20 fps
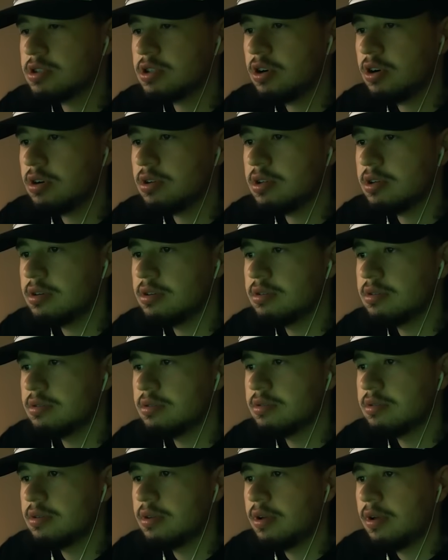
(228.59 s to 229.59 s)
called.
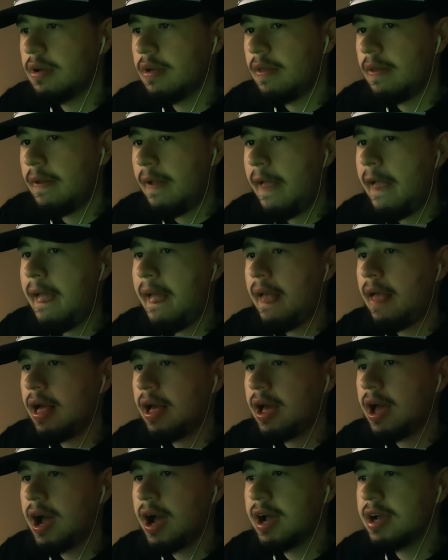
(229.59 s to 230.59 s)

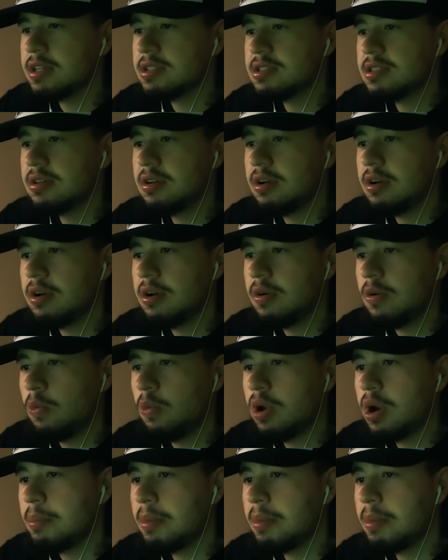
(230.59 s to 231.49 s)
Guys, what